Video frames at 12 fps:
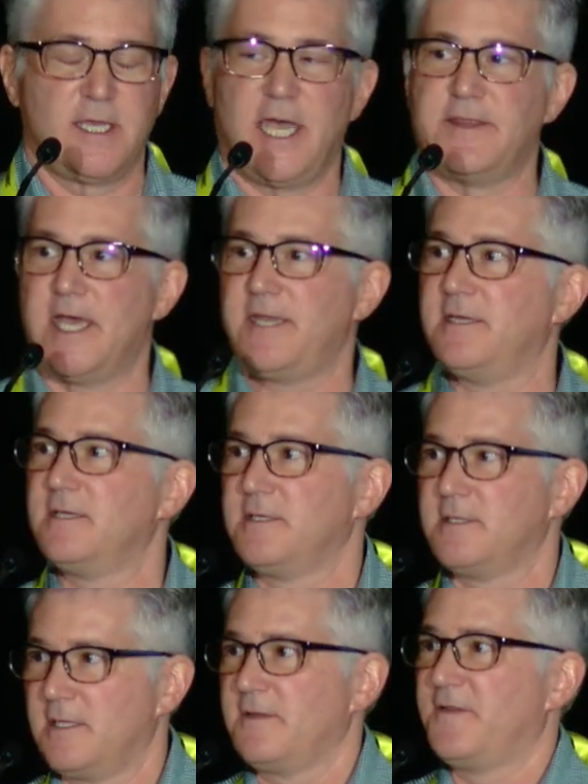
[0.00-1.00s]
And then
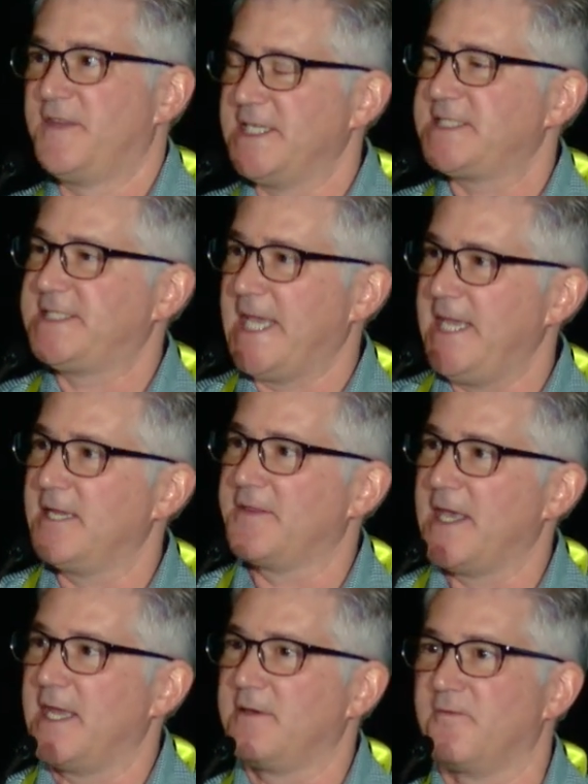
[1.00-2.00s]
this data
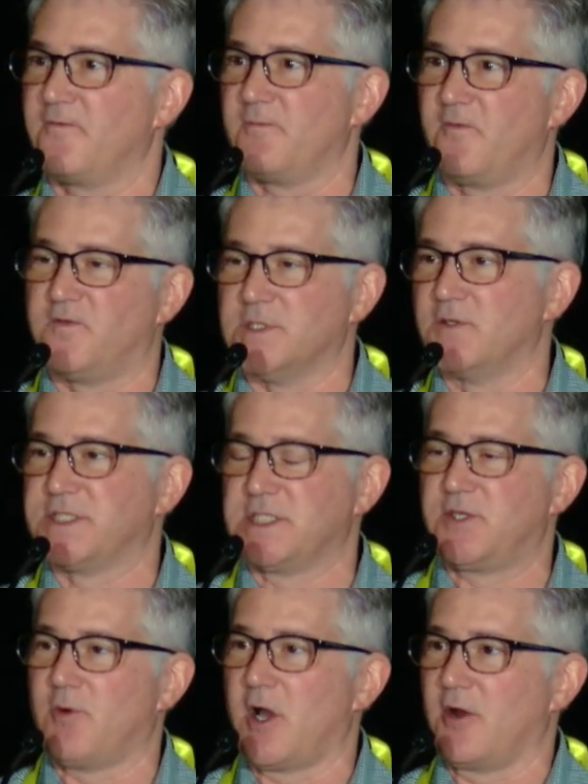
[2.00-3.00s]
then flows
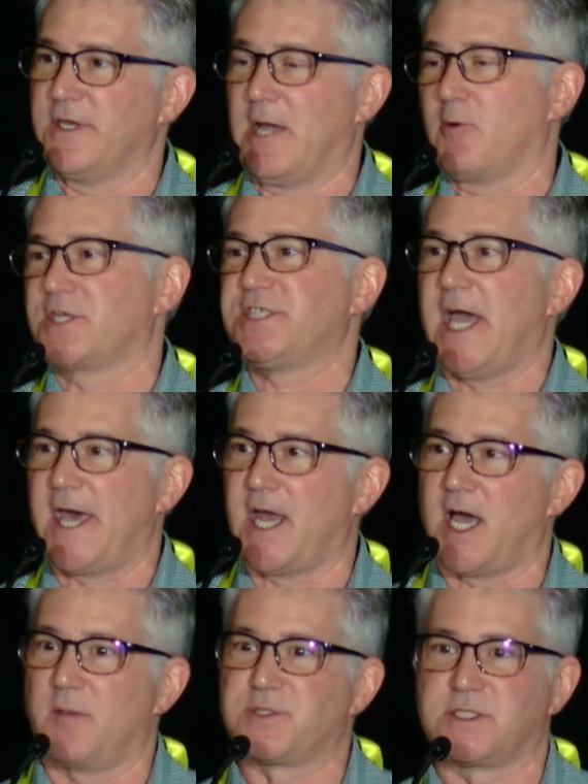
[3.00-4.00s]
into our network chat
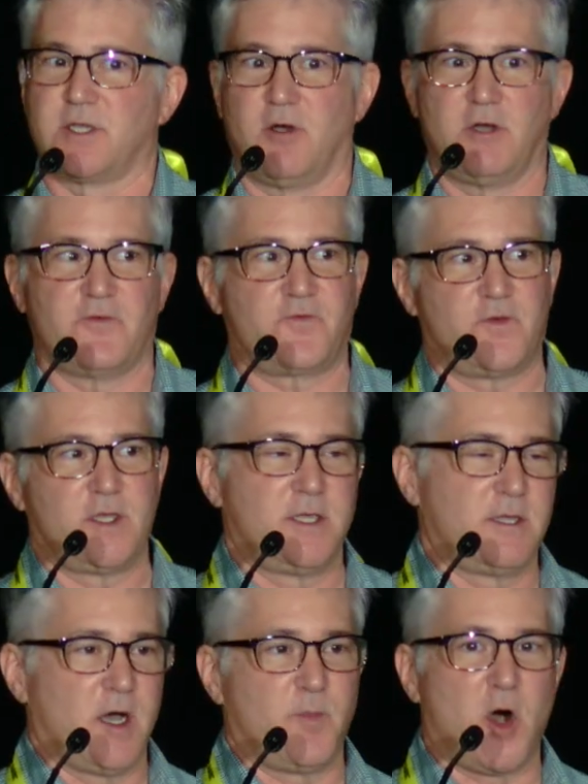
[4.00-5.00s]
ops. So if
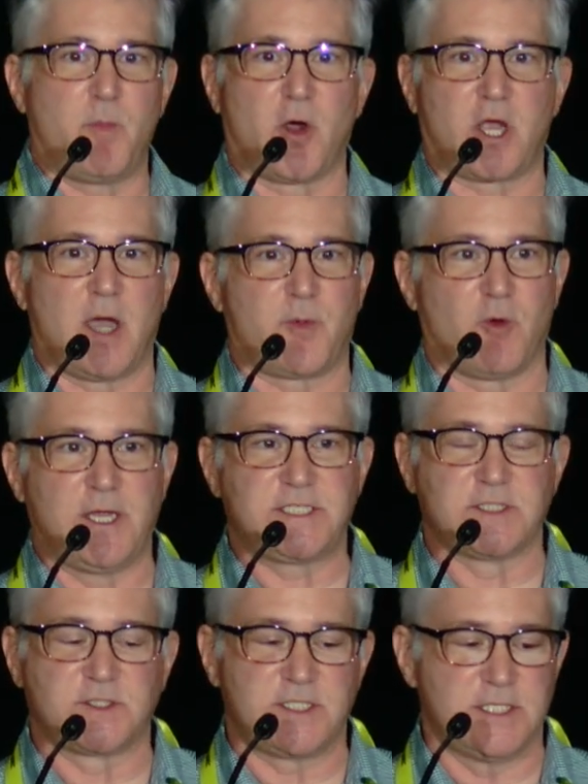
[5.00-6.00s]
a ballpark
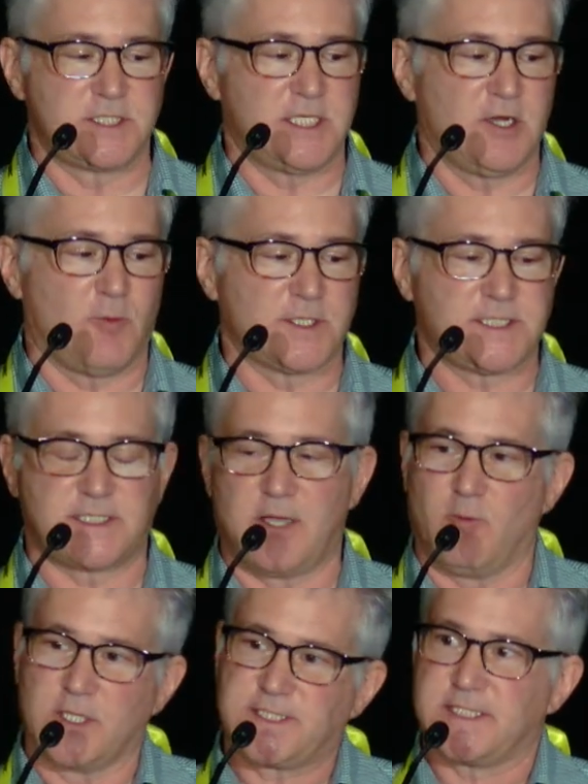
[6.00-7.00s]
operations engineer wants to say,
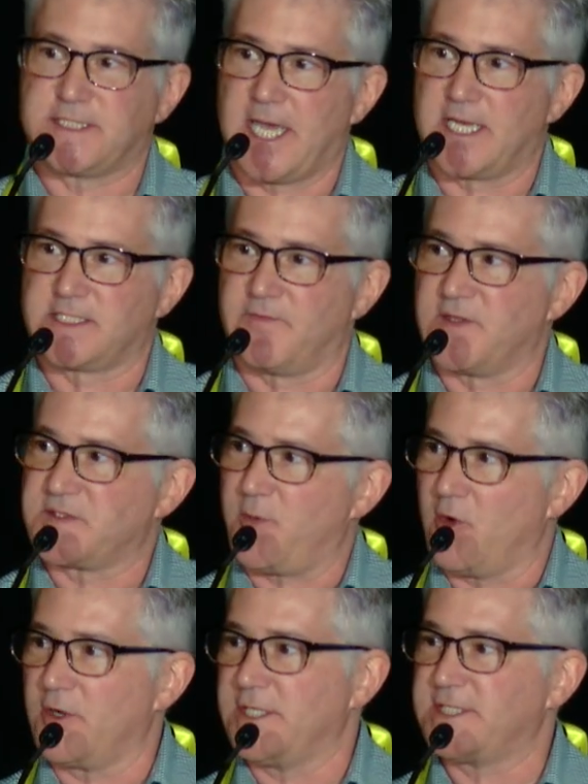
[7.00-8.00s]
what's the status of this
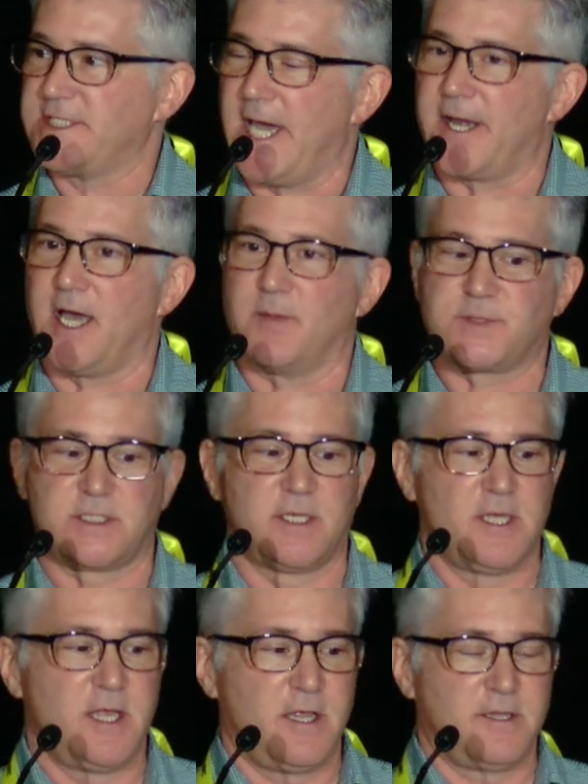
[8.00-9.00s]
port in chat ops,
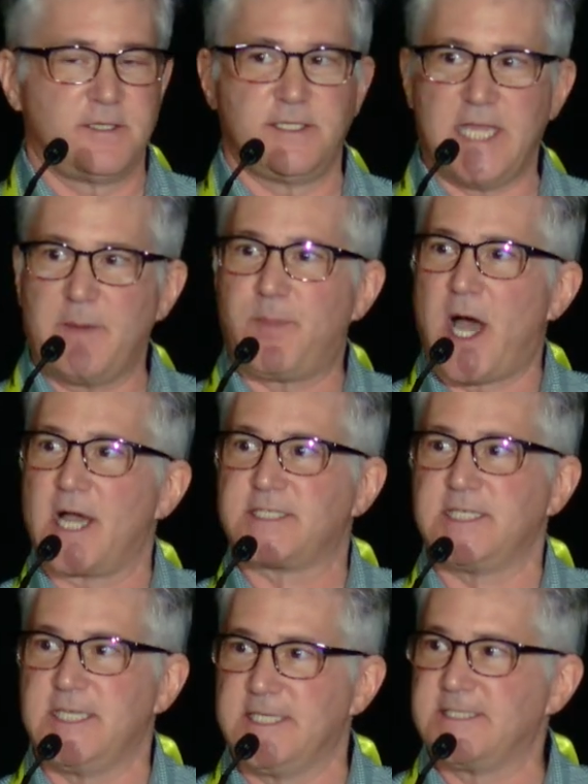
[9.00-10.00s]
NetBox
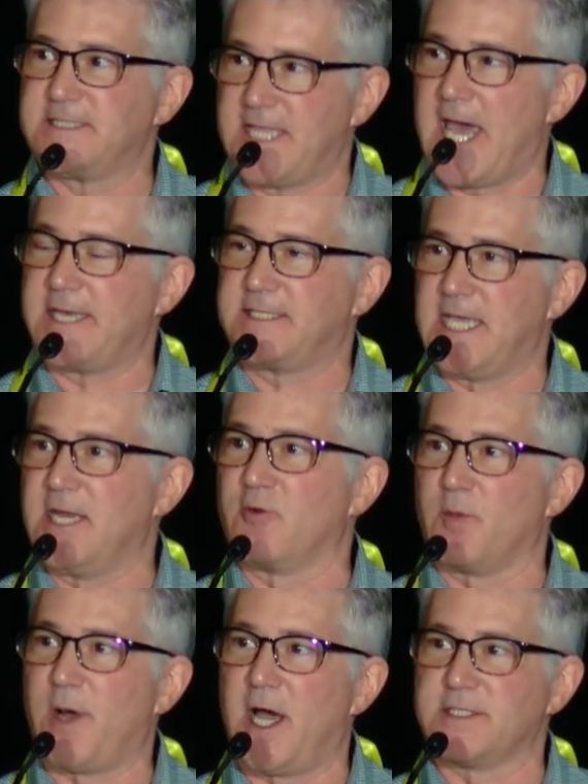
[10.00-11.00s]
is that data
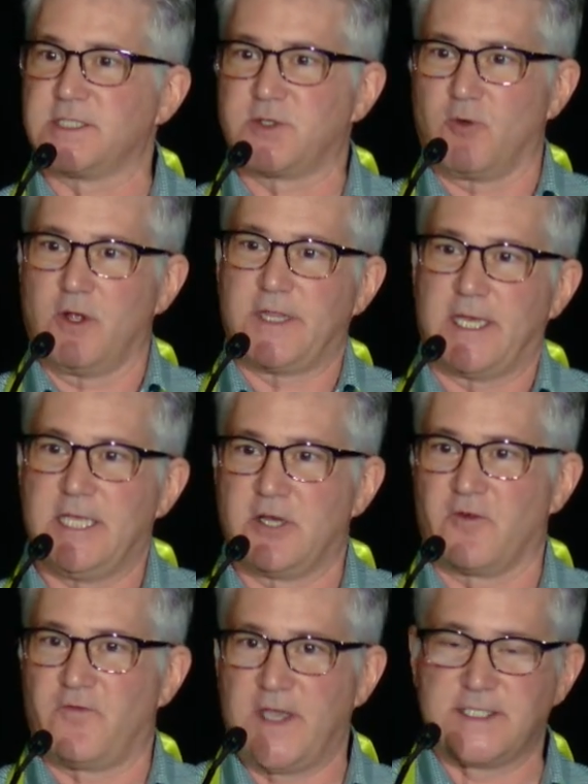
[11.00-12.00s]
repository that
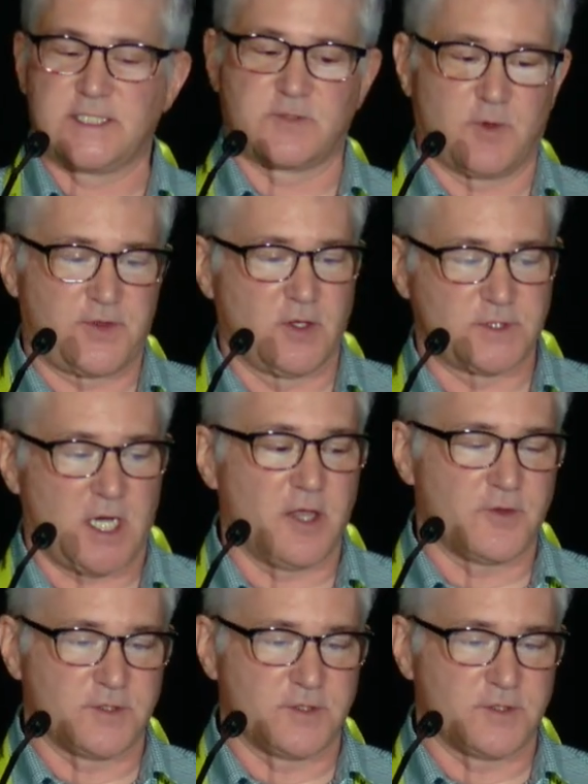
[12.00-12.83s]
interfaces with those other